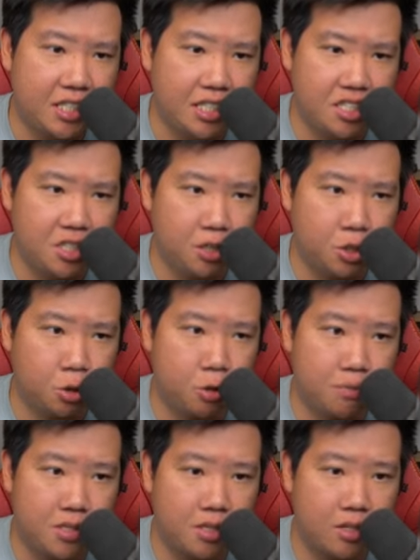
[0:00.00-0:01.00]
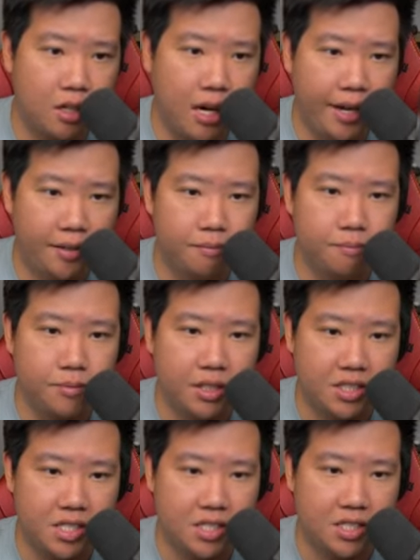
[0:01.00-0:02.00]
this is your troops, all right?
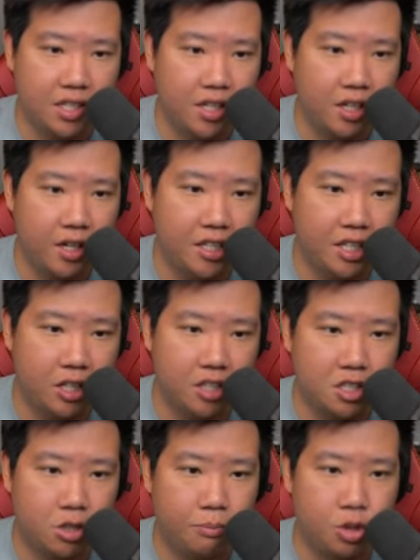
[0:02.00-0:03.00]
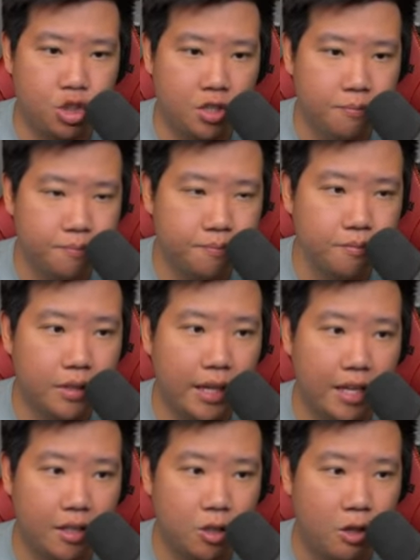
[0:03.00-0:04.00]
This is here in the conscription.
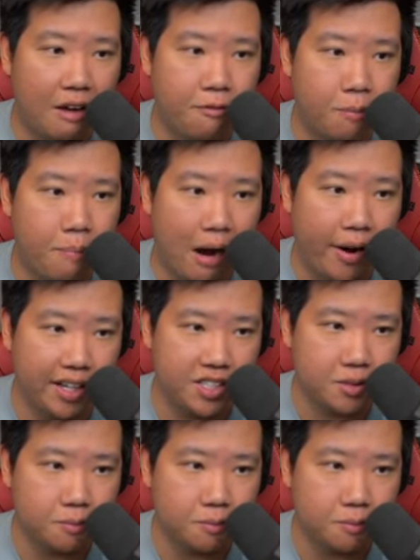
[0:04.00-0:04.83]
And you have your barracks.